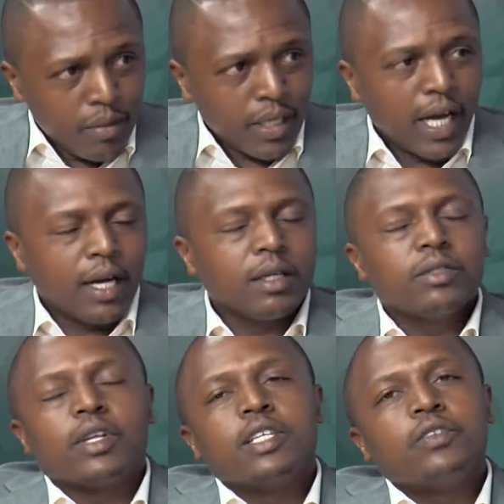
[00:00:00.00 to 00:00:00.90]
uh,
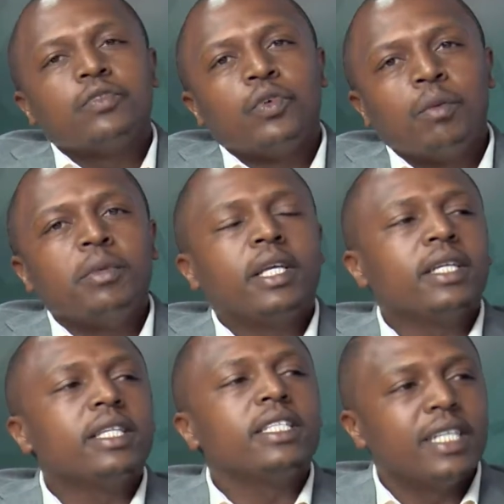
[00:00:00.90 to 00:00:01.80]
transforming
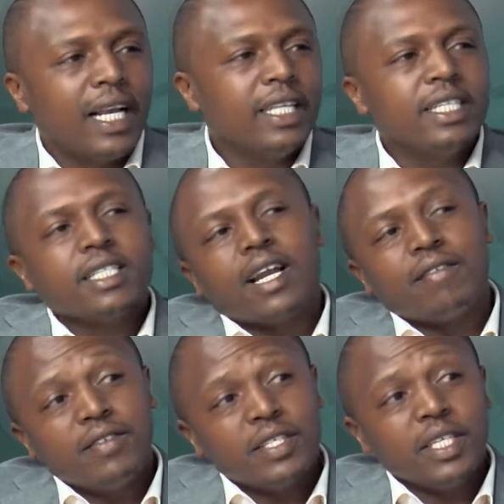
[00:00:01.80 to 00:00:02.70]
the challenges that are
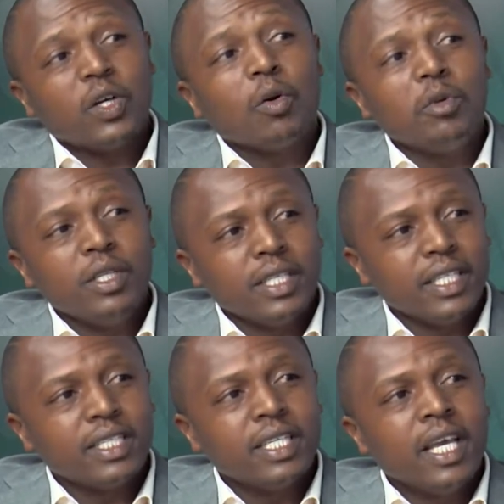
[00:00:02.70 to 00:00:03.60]
facing
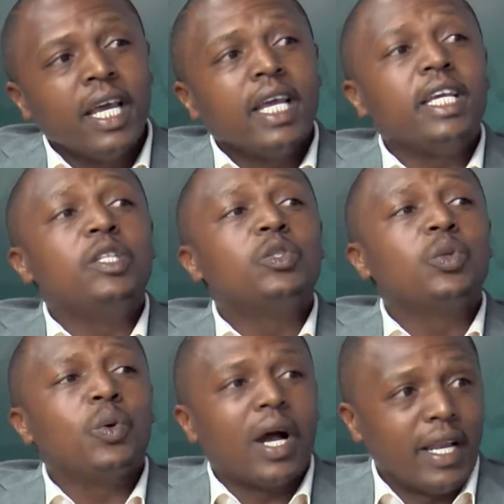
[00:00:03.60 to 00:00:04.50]
communities
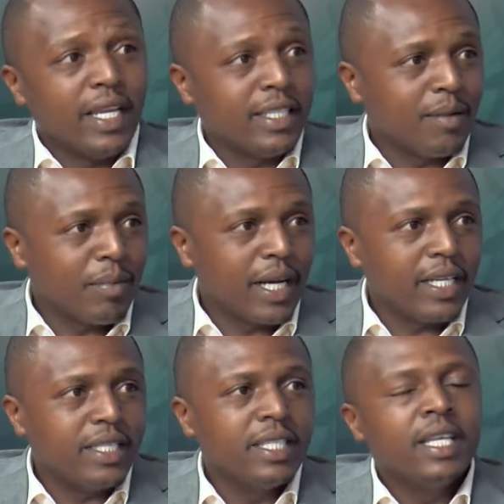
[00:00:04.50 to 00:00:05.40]
into an enterprise.